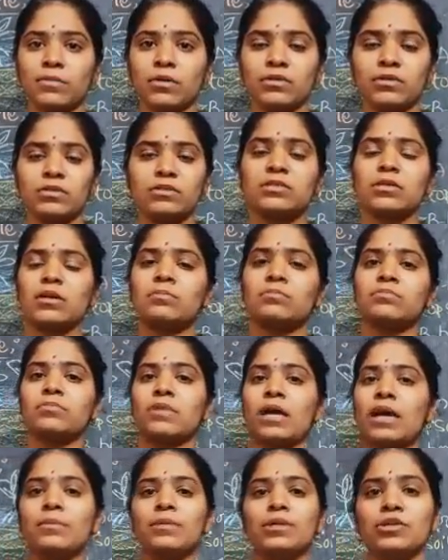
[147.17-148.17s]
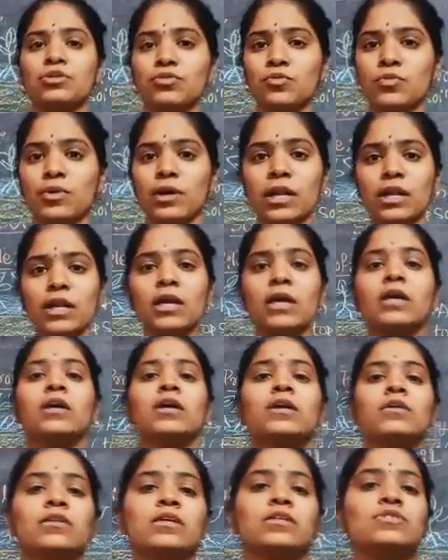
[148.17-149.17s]
some time interval,
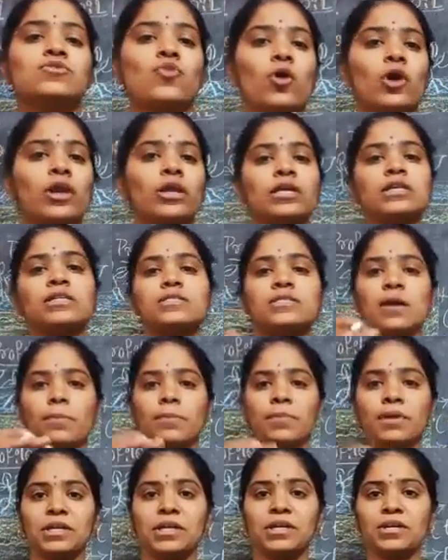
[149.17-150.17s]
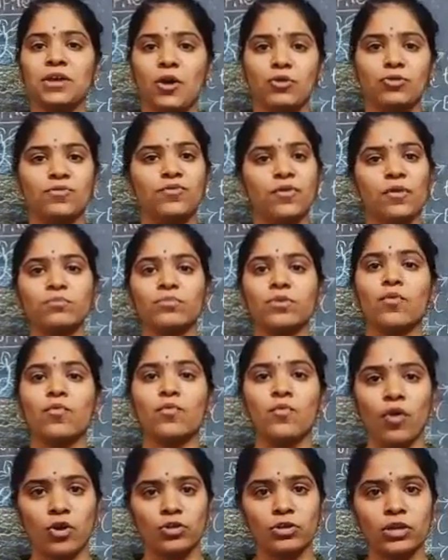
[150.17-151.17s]
the soil is separated out from the
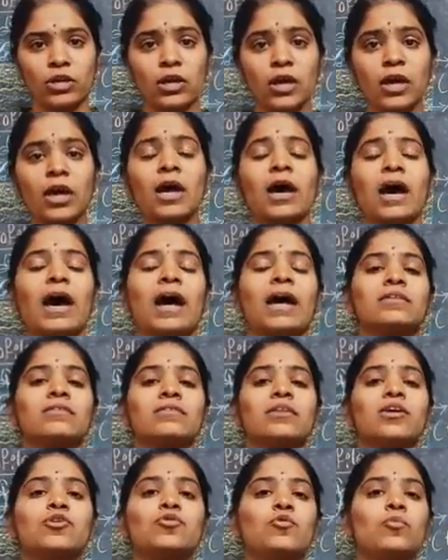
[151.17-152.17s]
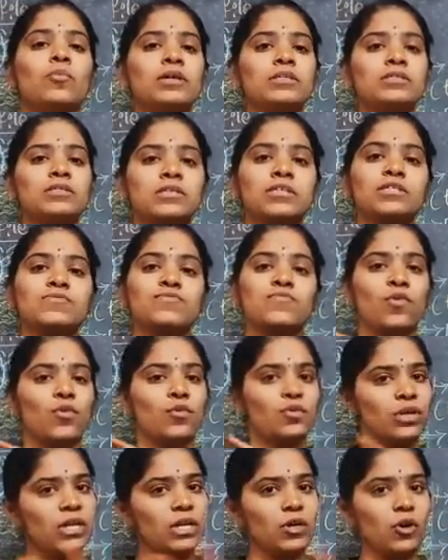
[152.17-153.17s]
water and the humus is
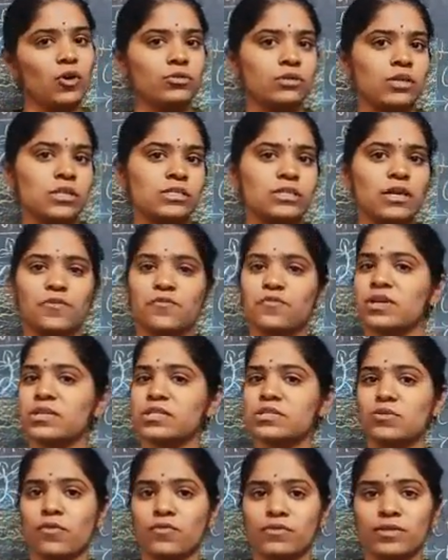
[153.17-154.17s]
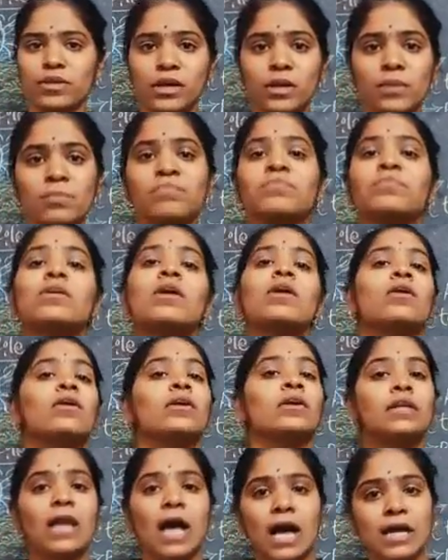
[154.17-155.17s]
floating on the surface of the
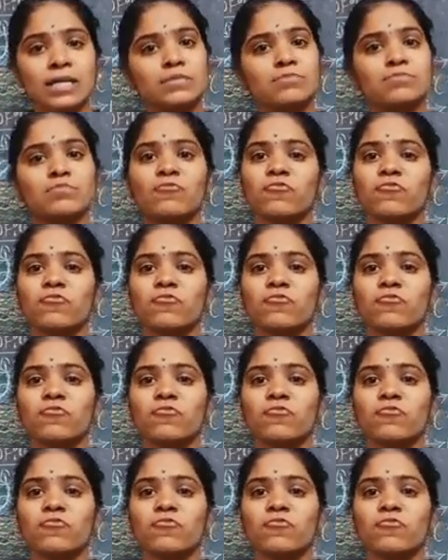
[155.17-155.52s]
glass,